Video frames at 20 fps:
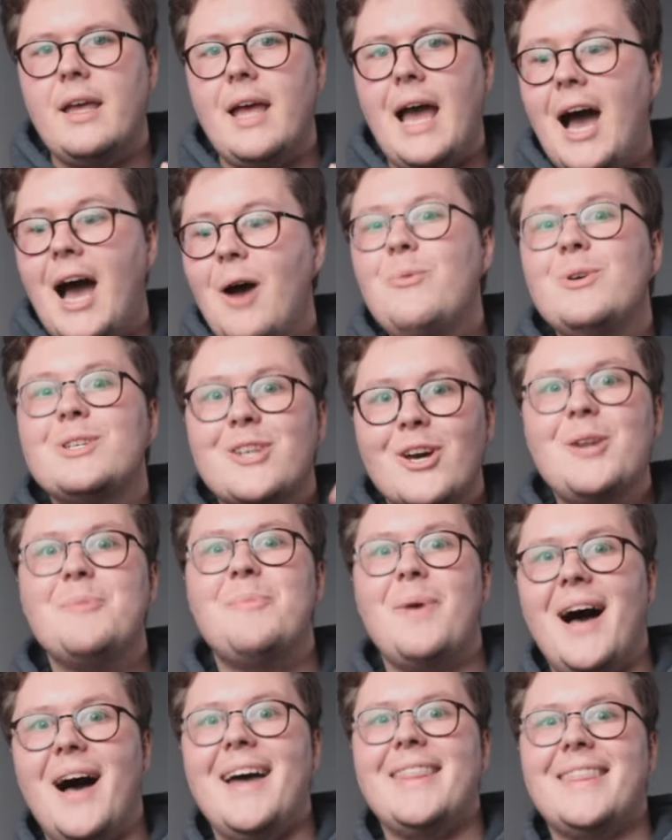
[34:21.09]
was going to
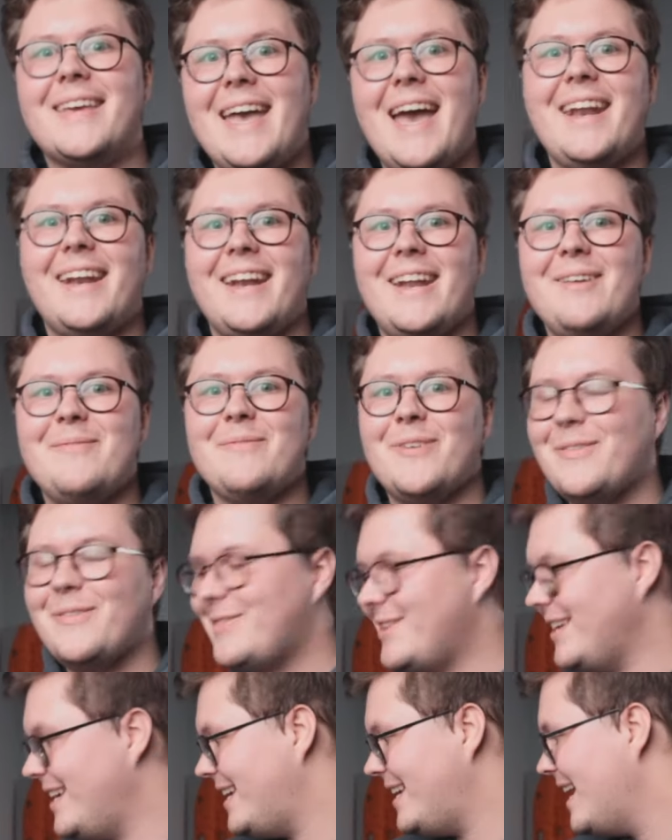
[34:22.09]
buy the Canon
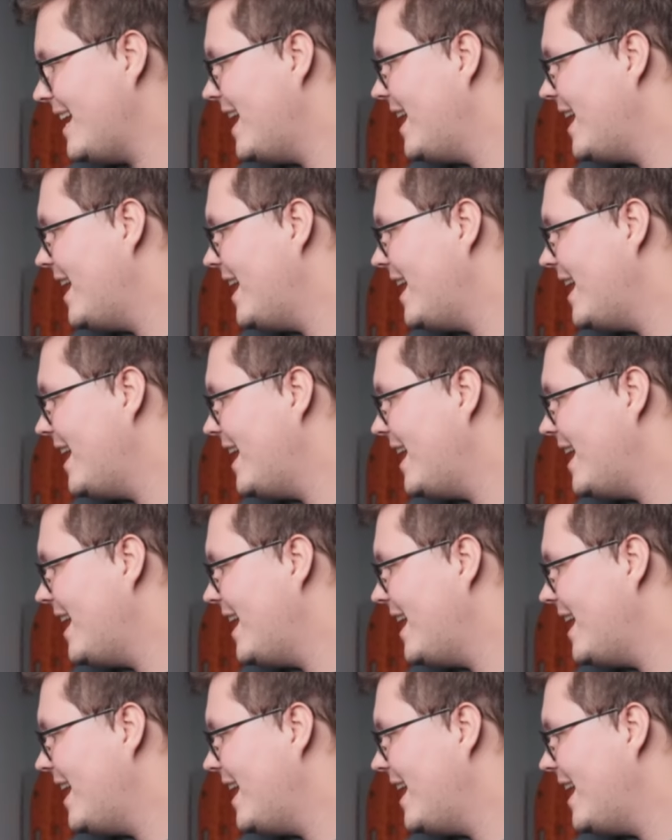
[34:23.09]
M50